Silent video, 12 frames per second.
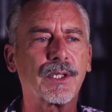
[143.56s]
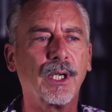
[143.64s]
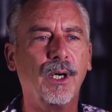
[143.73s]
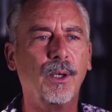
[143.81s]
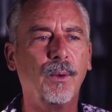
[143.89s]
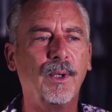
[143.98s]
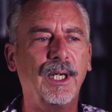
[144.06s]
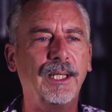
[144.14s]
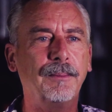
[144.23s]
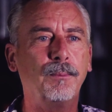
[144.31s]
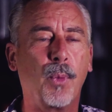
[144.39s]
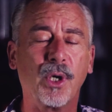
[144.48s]
So uh,
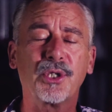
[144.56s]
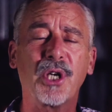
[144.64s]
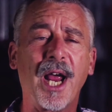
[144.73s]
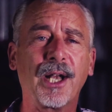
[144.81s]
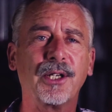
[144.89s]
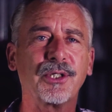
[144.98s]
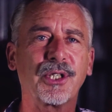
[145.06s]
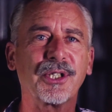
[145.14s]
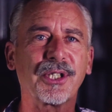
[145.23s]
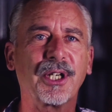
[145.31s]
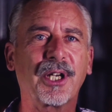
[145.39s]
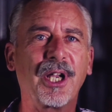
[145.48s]
more challenges to